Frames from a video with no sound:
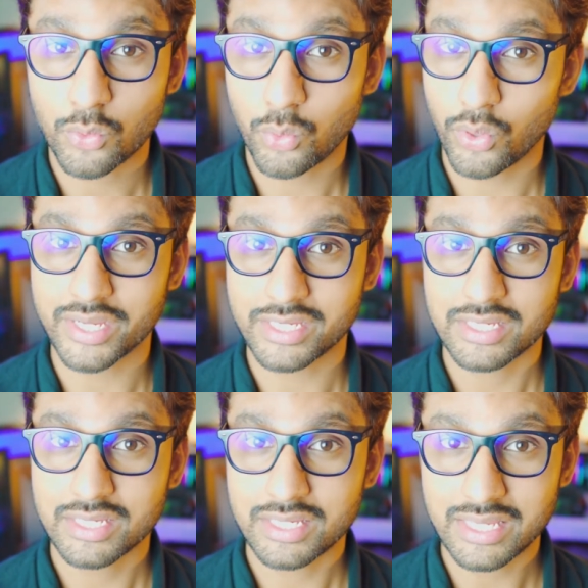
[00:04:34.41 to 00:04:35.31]
quick
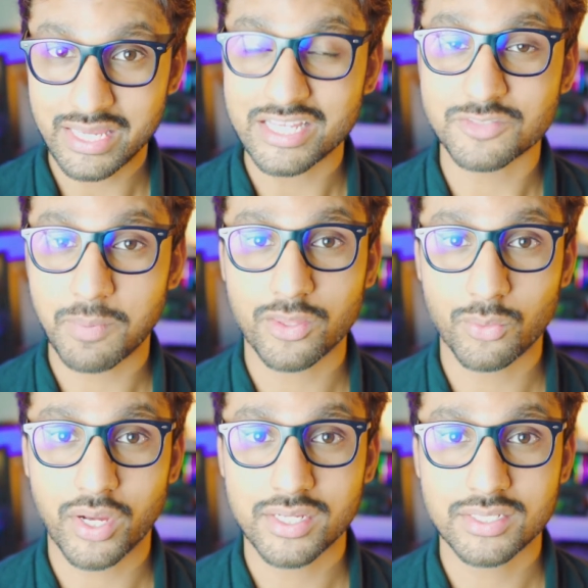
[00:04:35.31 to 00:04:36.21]
it is, by the
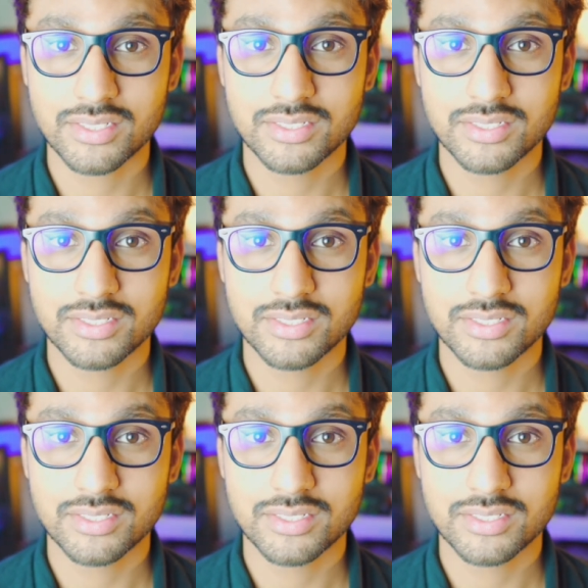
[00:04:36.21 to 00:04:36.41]
way.